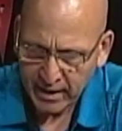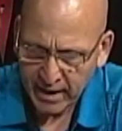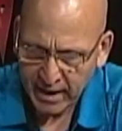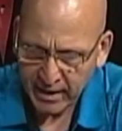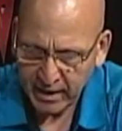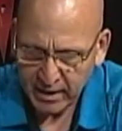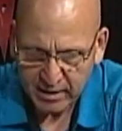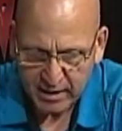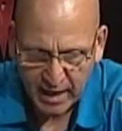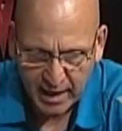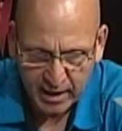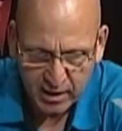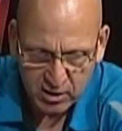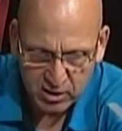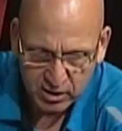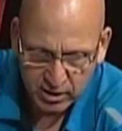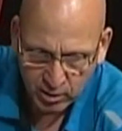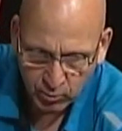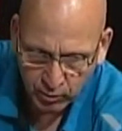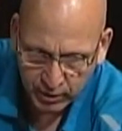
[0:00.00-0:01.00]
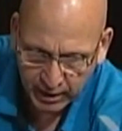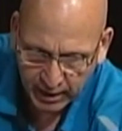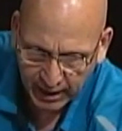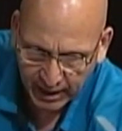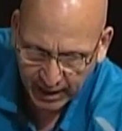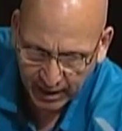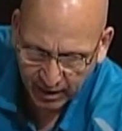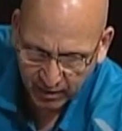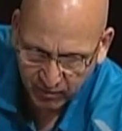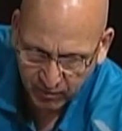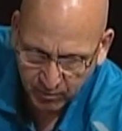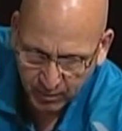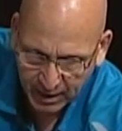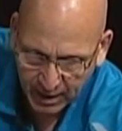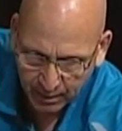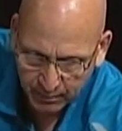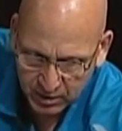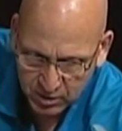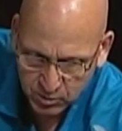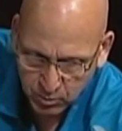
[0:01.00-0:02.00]
Yankee dynasty, we have
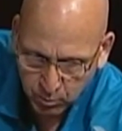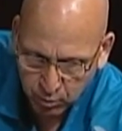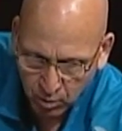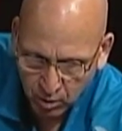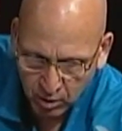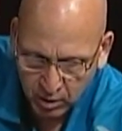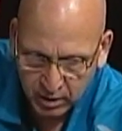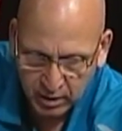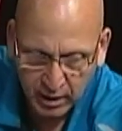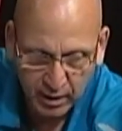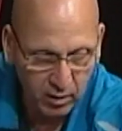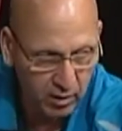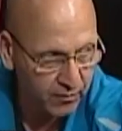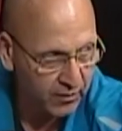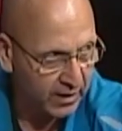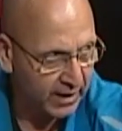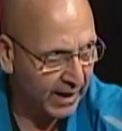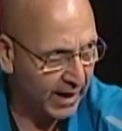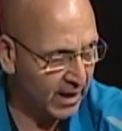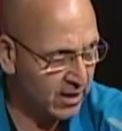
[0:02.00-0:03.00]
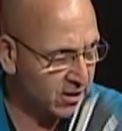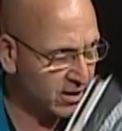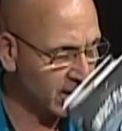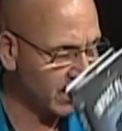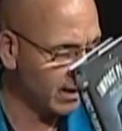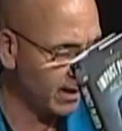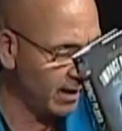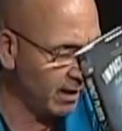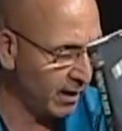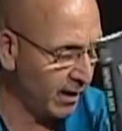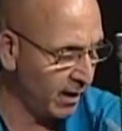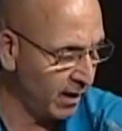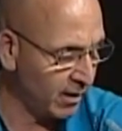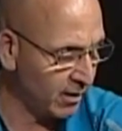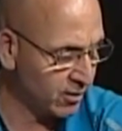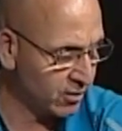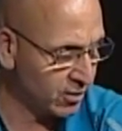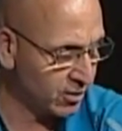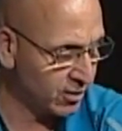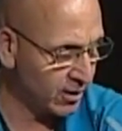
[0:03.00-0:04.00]
Bobby's book. I don't know if the guys can get
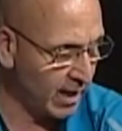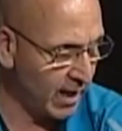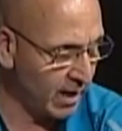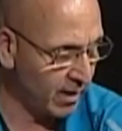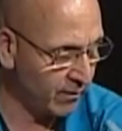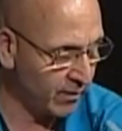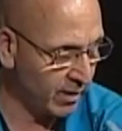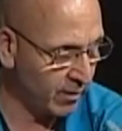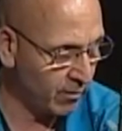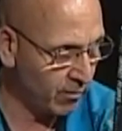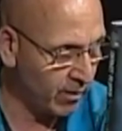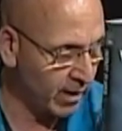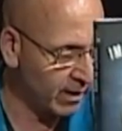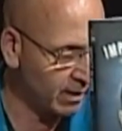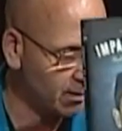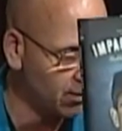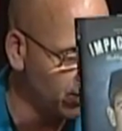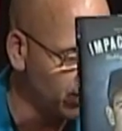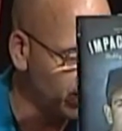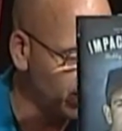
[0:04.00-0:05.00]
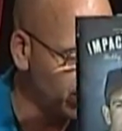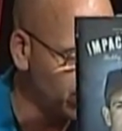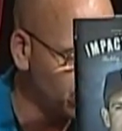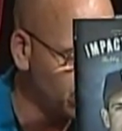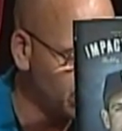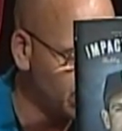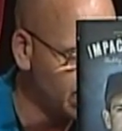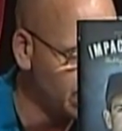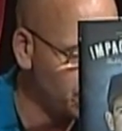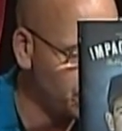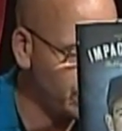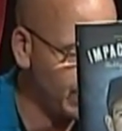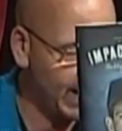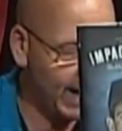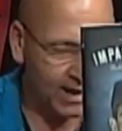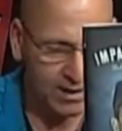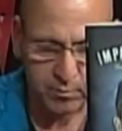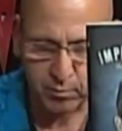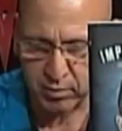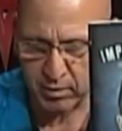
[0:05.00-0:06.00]
a shot of it right there.
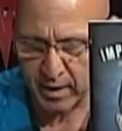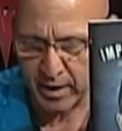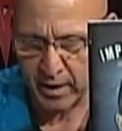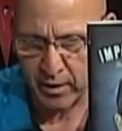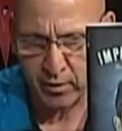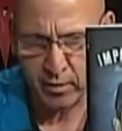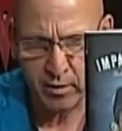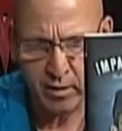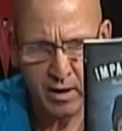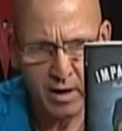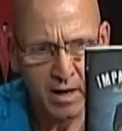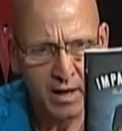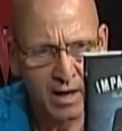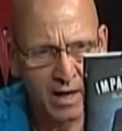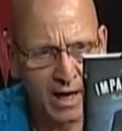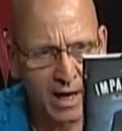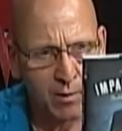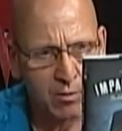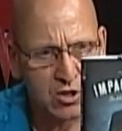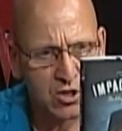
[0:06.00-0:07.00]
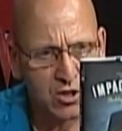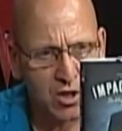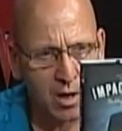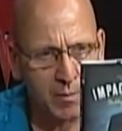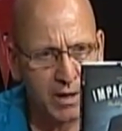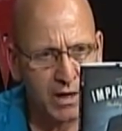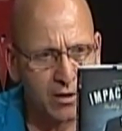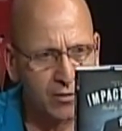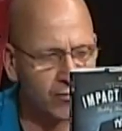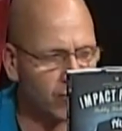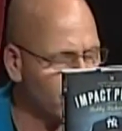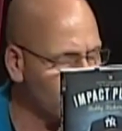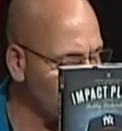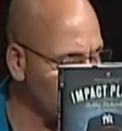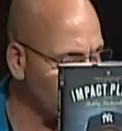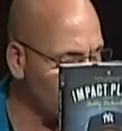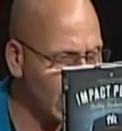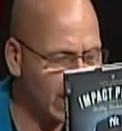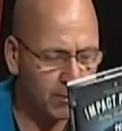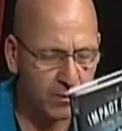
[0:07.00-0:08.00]
Impact Player. I was thumbing through it
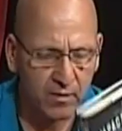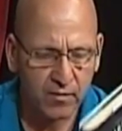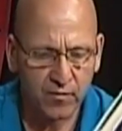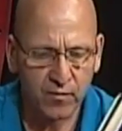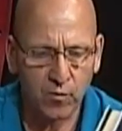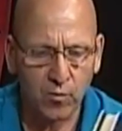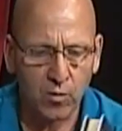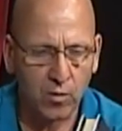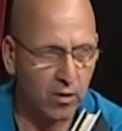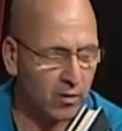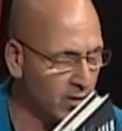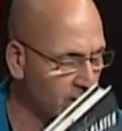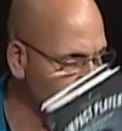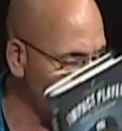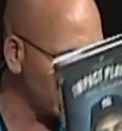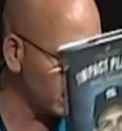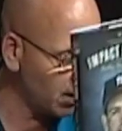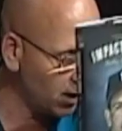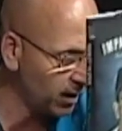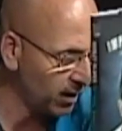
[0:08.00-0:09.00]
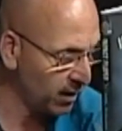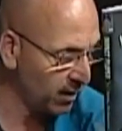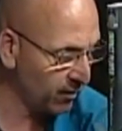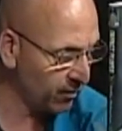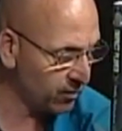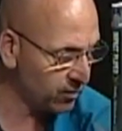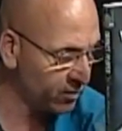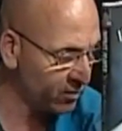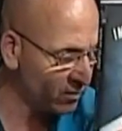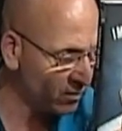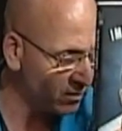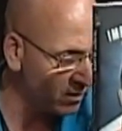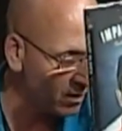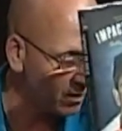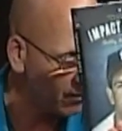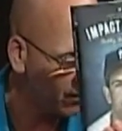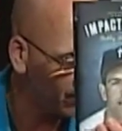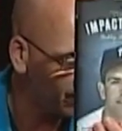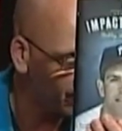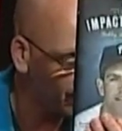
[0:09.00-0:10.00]
right before the uh, the